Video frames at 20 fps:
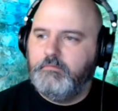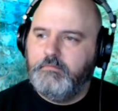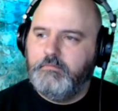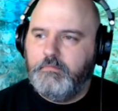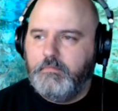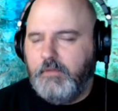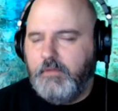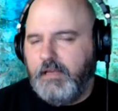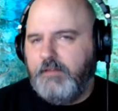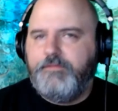
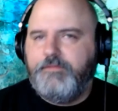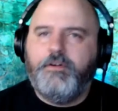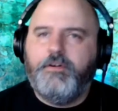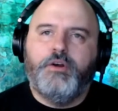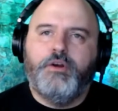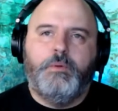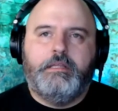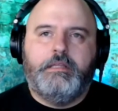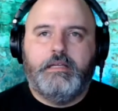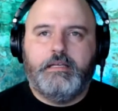get fun
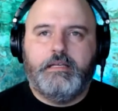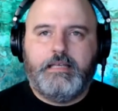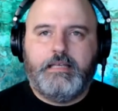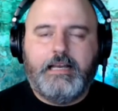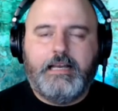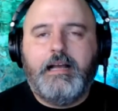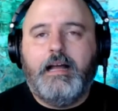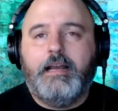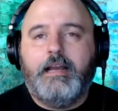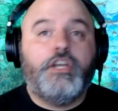with this, get
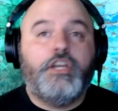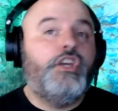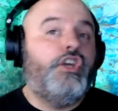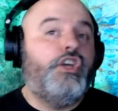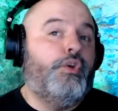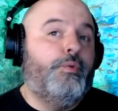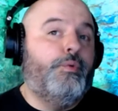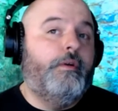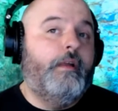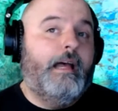kind of
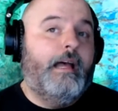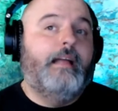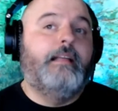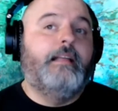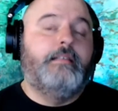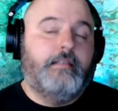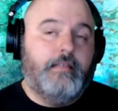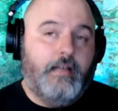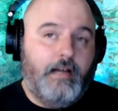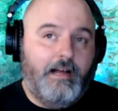cute,
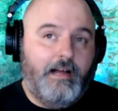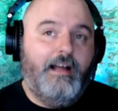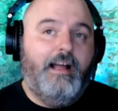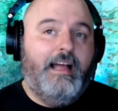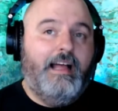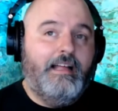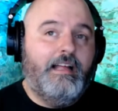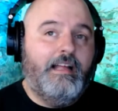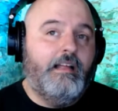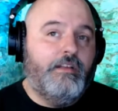as
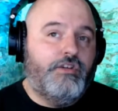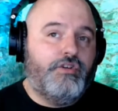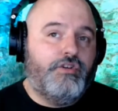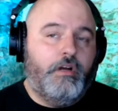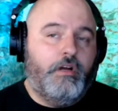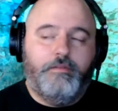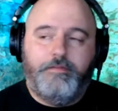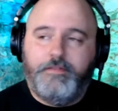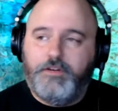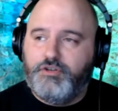Sean
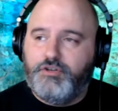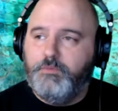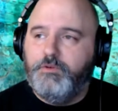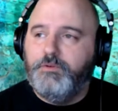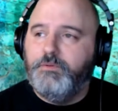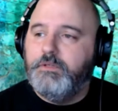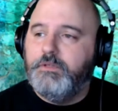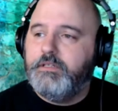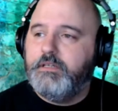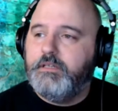the Fisherman
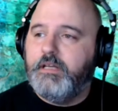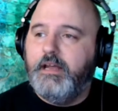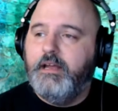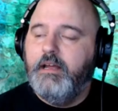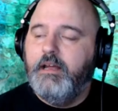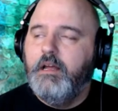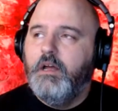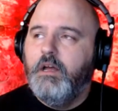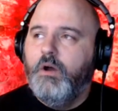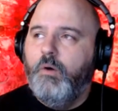would say.
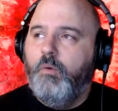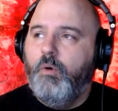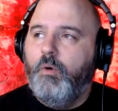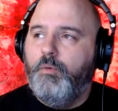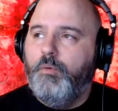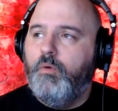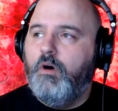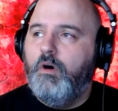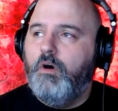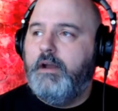What we
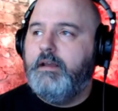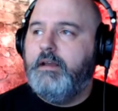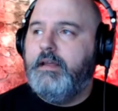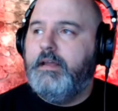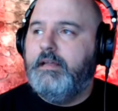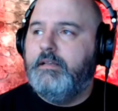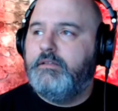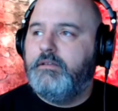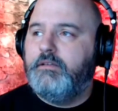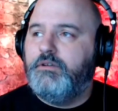want
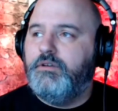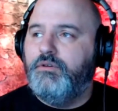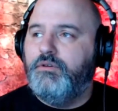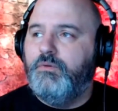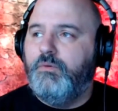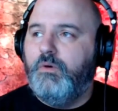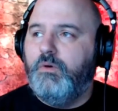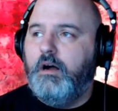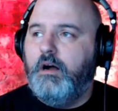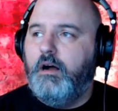is
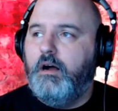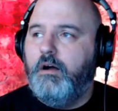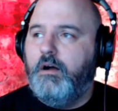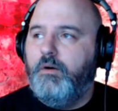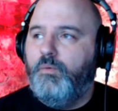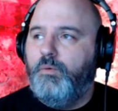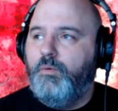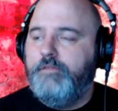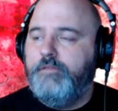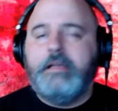to,
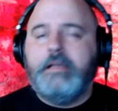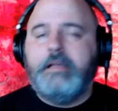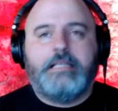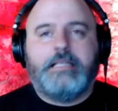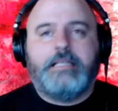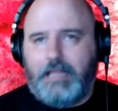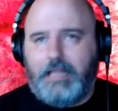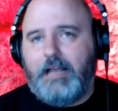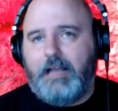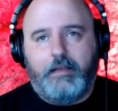we've been
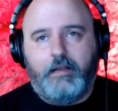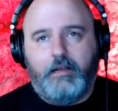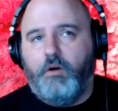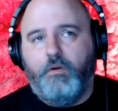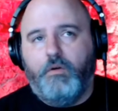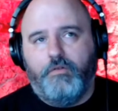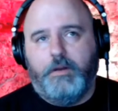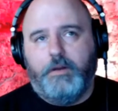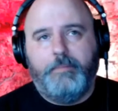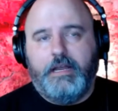slacking
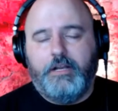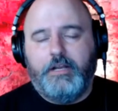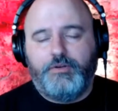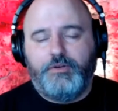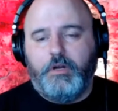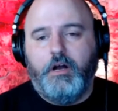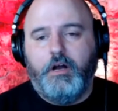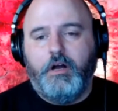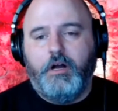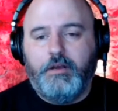over at
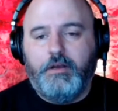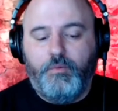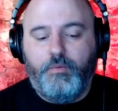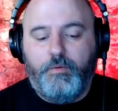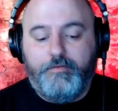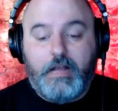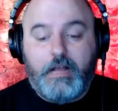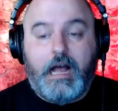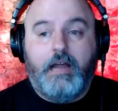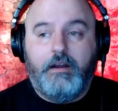Patreon, and we've
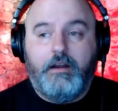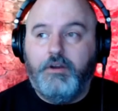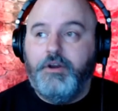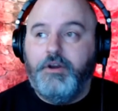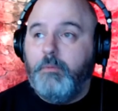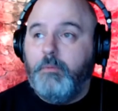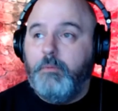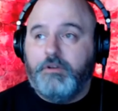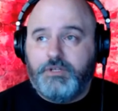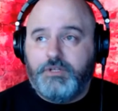got a
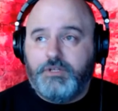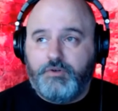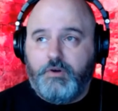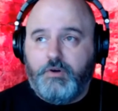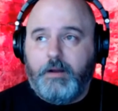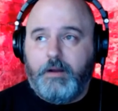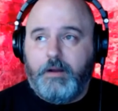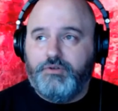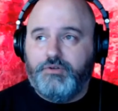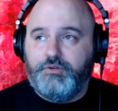number of
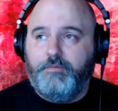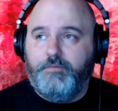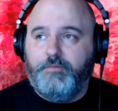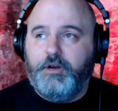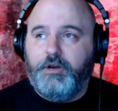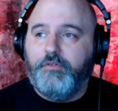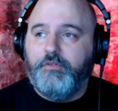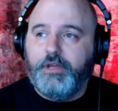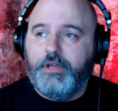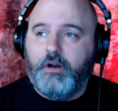subscribers who have been
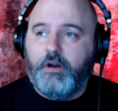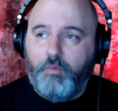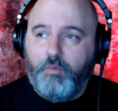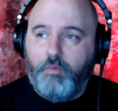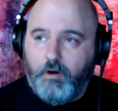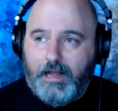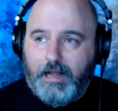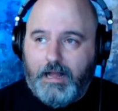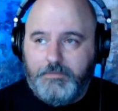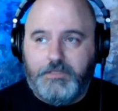over there who are
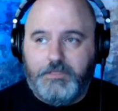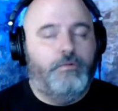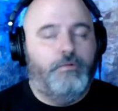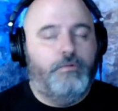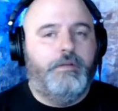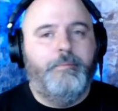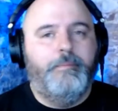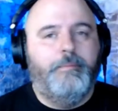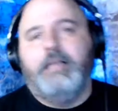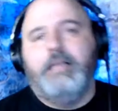absolutely
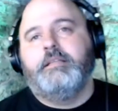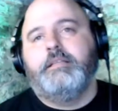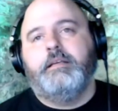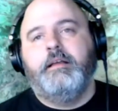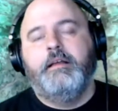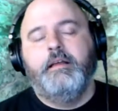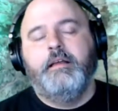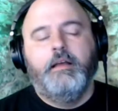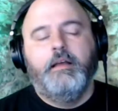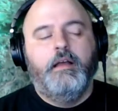amazing.
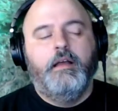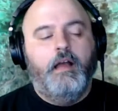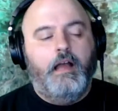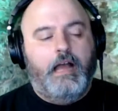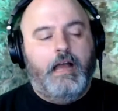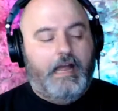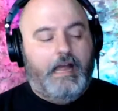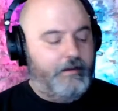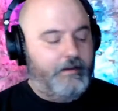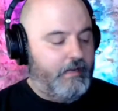
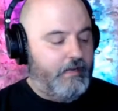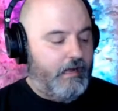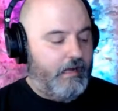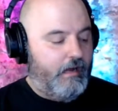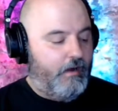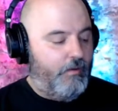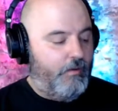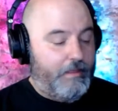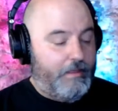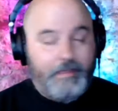And
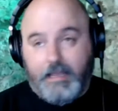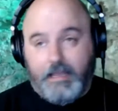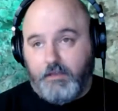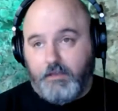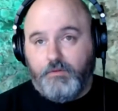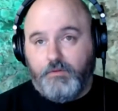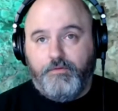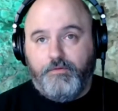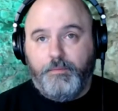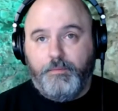we thank you
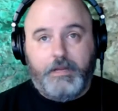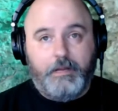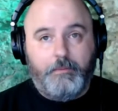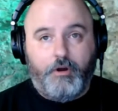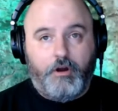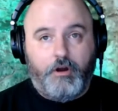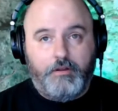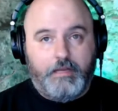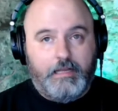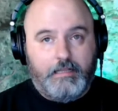for being
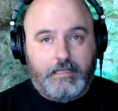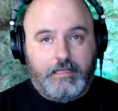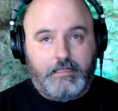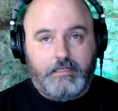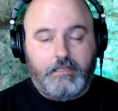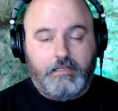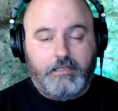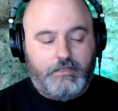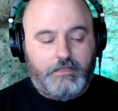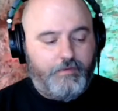part of that.
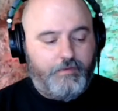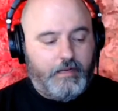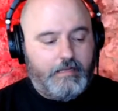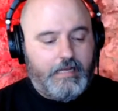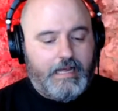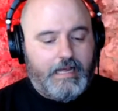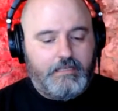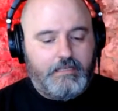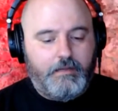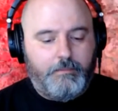That's
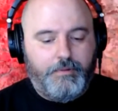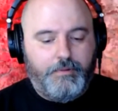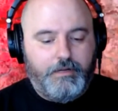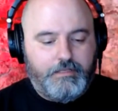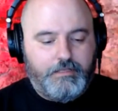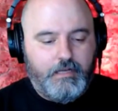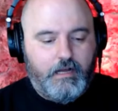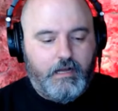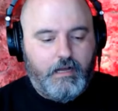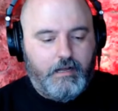fantastic. But
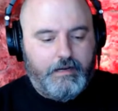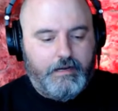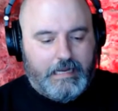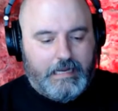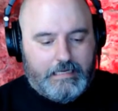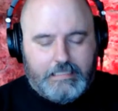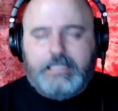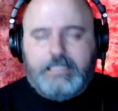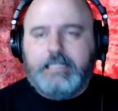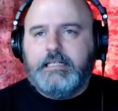an
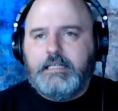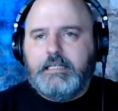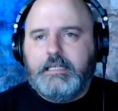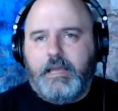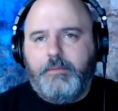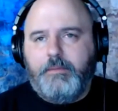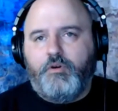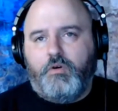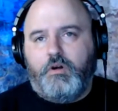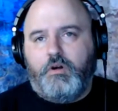idea came
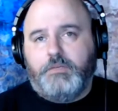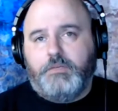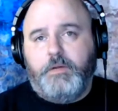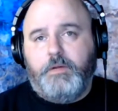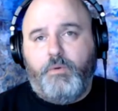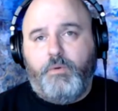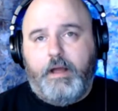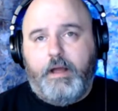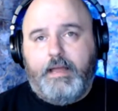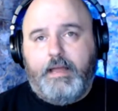across my
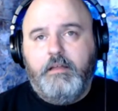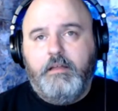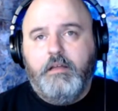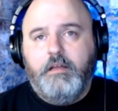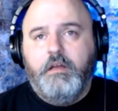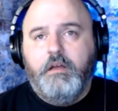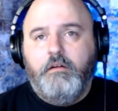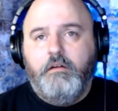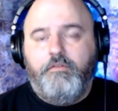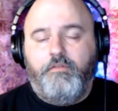way
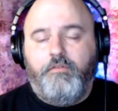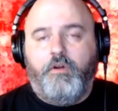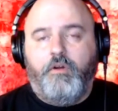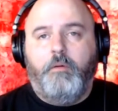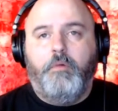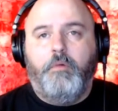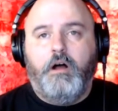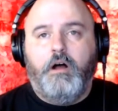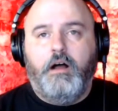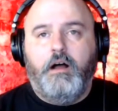from
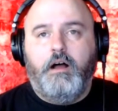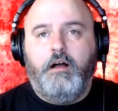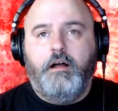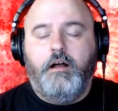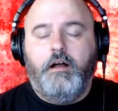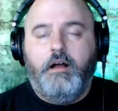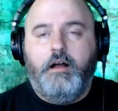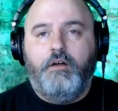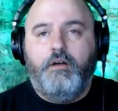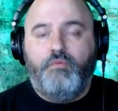
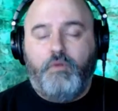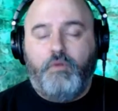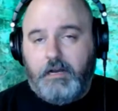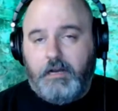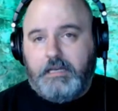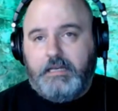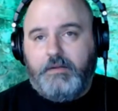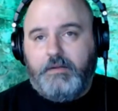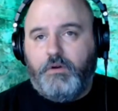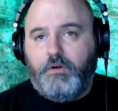
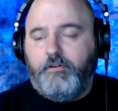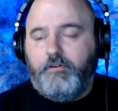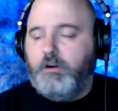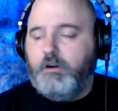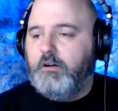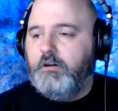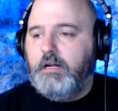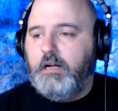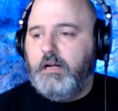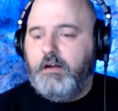Rodney, one of
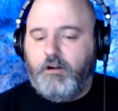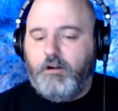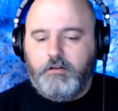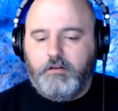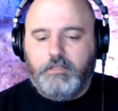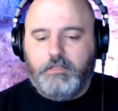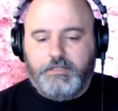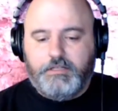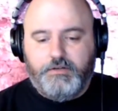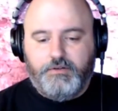our
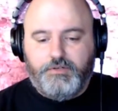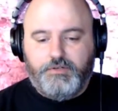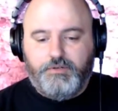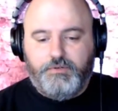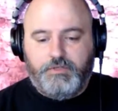listeners, who's